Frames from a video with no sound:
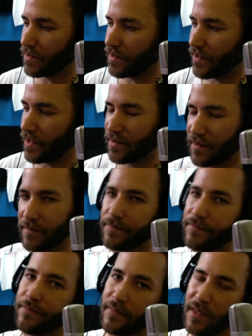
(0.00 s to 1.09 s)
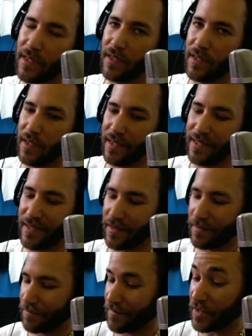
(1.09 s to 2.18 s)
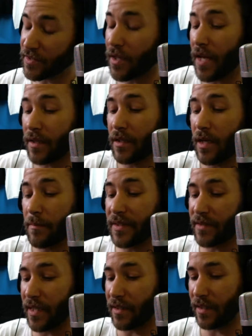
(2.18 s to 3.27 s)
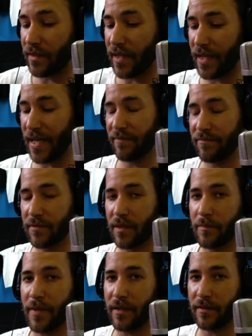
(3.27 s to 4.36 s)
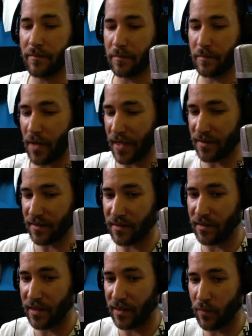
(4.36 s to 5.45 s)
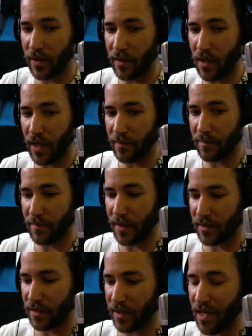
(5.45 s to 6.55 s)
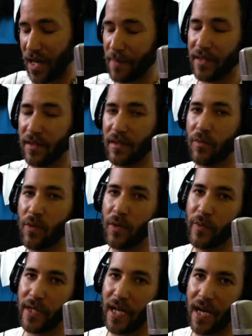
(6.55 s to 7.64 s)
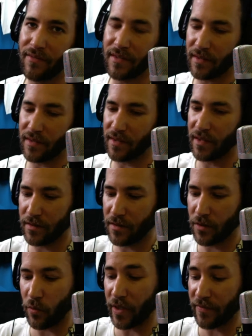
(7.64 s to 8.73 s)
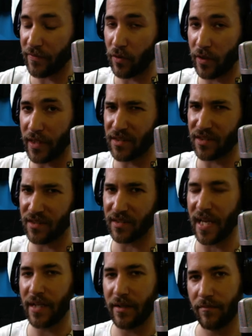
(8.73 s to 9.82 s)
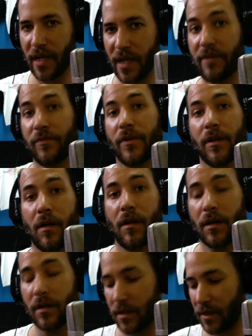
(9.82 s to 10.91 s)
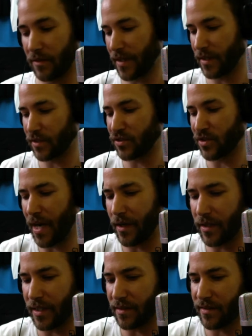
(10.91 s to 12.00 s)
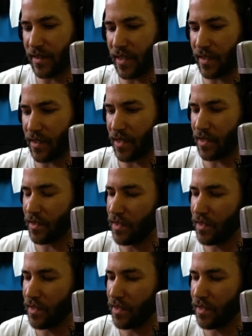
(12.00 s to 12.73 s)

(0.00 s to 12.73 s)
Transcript: there's there's a lot of companies out there that have competitive prices and, and whatnot, but uh, I mean the one we have is a, a 24 inch. It's a eight eight foot long conveyor dryer, and it's a uh,